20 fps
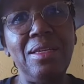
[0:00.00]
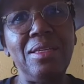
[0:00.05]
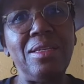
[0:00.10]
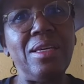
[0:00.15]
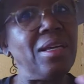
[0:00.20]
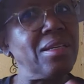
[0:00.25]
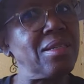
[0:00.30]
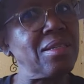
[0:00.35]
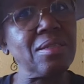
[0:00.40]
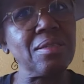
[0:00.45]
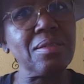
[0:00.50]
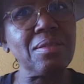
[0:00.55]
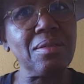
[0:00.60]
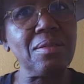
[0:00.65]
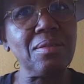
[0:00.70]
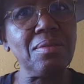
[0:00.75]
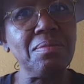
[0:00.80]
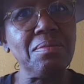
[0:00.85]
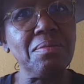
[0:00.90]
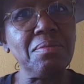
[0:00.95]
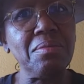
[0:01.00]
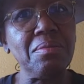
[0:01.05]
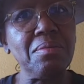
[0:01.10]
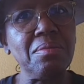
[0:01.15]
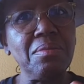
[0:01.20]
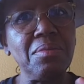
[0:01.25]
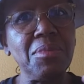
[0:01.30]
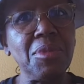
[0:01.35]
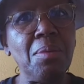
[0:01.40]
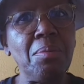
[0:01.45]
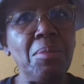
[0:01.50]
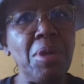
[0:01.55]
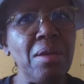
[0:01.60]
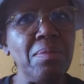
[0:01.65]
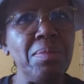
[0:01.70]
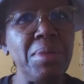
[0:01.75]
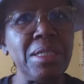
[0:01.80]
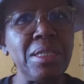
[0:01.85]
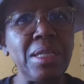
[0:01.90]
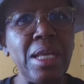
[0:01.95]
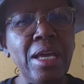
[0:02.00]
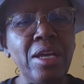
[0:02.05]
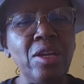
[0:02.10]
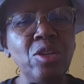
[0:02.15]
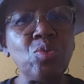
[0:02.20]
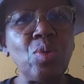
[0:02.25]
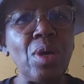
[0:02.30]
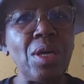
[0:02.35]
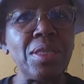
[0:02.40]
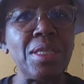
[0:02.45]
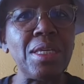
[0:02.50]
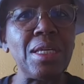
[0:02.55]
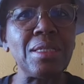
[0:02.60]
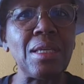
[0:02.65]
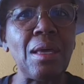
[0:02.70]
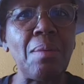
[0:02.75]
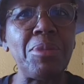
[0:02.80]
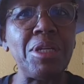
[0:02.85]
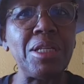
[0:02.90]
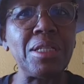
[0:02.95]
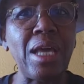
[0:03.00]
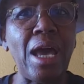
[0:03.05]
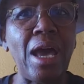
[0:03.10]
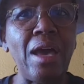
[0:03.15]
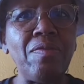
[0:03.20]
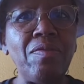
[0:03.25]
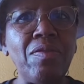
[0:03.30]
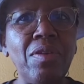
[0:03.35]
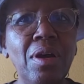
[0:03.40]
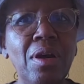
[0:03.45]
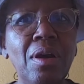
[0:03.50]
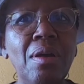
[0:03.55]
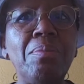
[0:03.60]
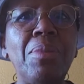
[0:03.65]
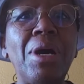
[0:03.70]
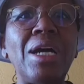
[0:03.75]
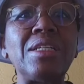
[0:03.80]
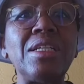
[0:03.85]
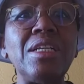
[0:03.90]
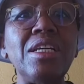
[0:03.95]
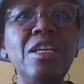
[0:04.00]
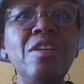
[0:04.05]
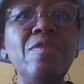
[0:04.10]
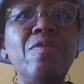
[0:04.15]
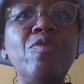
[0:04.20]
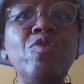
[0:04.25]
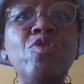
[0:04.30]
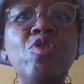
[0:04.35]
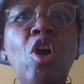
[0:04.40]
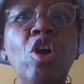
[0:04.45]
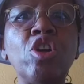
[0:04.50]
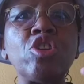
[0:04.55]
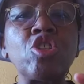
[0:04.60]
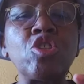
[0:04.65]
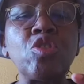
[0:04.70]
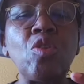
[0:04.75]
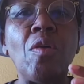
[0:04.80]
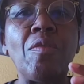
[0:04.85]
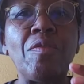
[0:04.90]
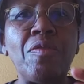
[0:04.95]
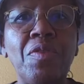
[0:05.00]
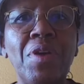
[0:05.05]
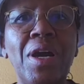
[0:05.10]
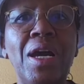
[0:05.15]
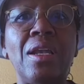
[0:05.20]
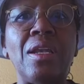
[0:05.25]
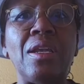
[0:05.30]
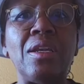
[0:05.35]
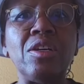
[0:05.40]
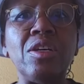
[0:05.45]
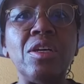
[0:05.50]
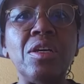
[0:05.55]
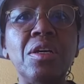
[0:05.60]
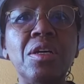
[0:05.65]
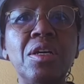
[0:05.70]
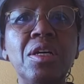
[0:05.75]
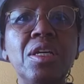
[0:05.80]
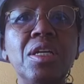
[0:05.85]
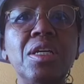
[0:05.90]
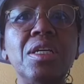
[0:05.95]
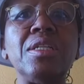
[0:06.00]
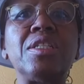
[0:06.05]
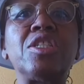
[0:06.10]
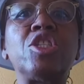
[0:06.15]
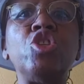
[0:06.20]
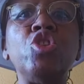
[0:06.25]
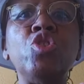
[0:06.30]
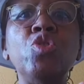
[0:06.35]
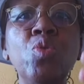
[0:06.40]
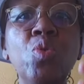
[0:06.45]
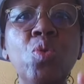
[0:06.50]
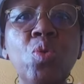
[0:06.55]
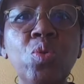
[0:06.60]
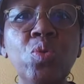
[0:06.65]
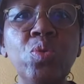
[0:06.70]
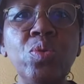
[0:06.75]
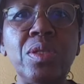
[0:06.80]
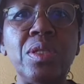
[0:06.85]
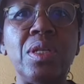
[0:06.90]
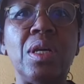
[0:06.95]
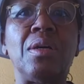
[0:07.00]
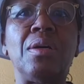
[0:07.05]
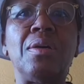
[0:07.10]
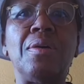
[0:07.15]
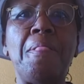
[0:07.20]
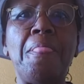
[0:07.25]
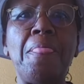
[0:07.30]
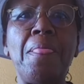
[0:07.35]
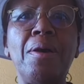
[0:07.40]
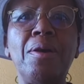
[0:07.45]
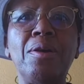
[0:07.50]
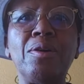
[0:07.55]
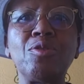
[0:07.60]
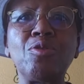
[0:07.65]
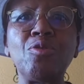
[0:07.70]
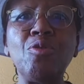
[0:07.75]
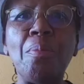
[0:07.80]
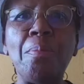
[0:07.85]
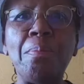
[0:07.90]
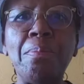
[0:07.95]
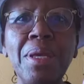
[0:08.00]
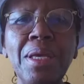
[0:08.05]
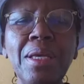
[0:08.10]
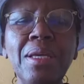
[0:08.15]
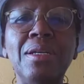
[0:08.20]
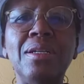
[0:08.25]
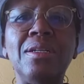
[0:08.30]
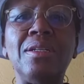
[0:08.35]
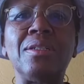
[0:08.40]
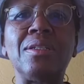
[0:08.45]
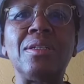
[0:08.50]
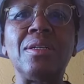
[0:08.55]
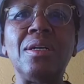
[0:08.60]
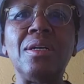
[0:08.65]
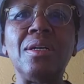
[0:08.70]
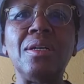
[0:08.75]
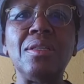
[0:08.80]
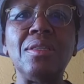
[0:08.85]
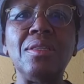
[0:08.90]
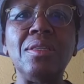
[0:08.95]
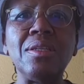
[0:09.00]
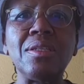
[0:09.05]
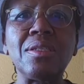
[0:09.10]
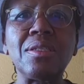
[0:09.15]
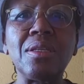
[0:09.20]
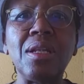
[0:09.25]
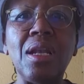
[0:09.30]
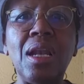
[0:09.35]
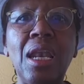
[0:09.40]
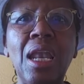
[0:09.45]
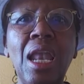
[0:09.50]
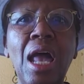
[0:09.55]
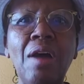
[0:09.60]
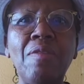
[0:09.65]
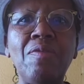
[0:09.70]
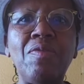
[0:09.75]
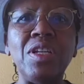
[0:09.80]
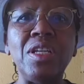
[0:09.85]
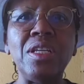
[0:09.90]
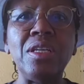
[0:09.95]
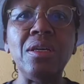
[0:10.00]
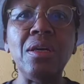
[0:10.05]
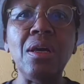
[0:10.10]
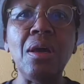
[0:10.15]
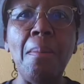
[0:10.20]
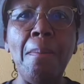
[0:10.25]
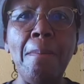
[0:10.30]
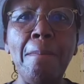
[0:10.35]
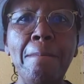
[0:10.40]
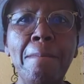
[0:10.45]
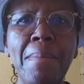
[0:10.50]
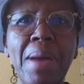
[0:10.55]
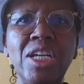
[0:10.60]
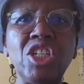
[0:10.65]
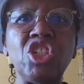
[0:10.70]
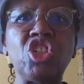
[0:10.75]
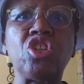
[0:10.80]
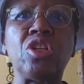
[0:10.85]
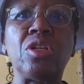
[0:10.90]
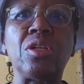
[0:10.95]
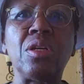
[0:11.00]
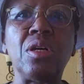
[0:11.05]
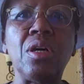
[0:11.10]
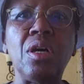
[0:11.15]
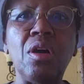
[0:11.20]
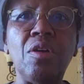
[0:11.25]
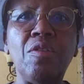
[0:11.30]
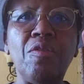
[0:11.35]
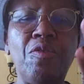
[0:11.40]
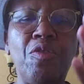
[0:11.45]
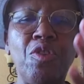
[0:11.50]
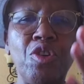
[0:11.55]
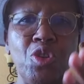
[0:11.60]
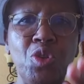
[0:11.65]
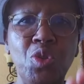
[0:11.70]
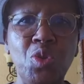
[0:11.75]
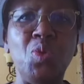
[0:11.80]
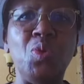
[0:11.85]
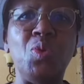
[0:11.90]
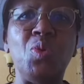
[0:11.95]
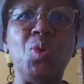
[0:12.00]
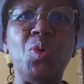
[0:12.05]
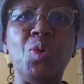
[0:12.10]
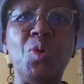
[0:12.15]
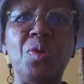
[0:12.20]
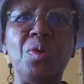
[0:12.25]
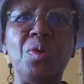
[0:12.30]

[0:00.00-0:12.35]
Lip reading: Yes, there may be days where things are a bit tough, but if your stock fell, it's used to build this lovely mansion for you